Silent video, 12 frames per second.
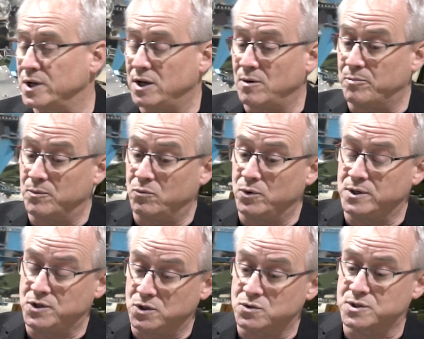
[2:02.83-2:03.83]
help
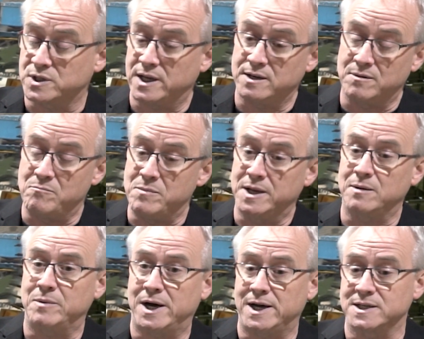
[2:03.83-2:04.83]
reduce and to
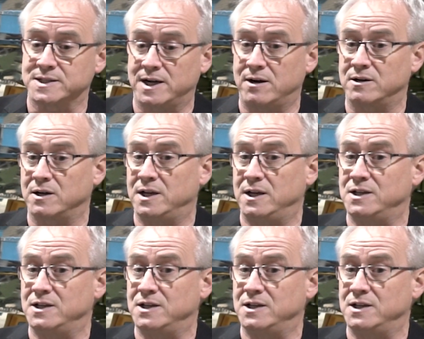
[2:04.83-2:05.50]
minimize our